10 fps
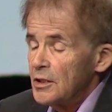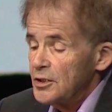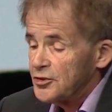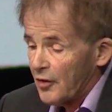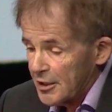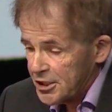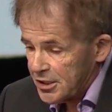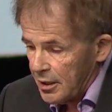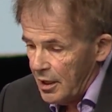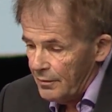trust
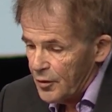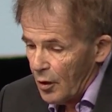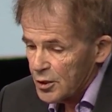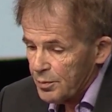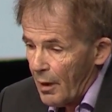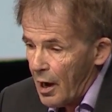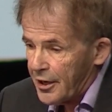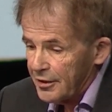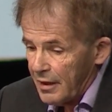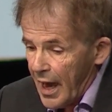in those
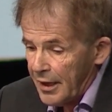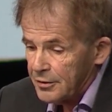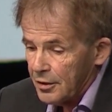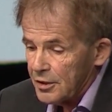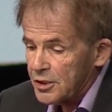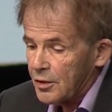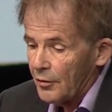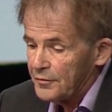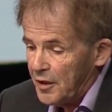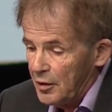market actors
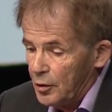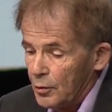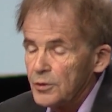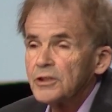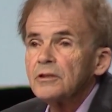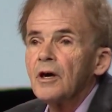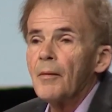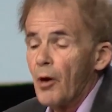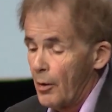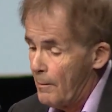continues
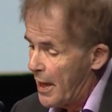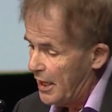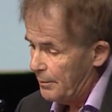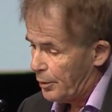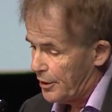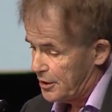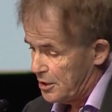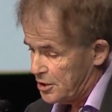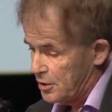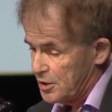among many
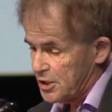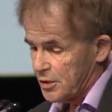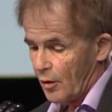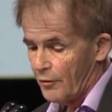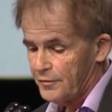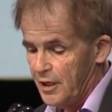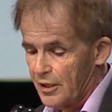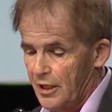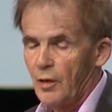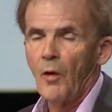politicians of
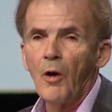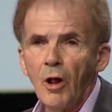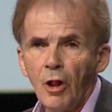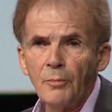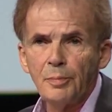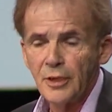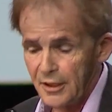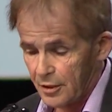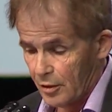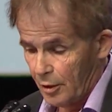nearly all
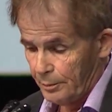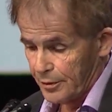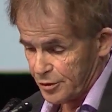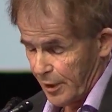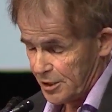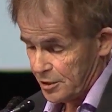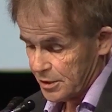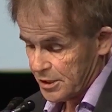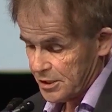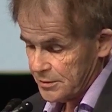political
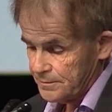persuasions.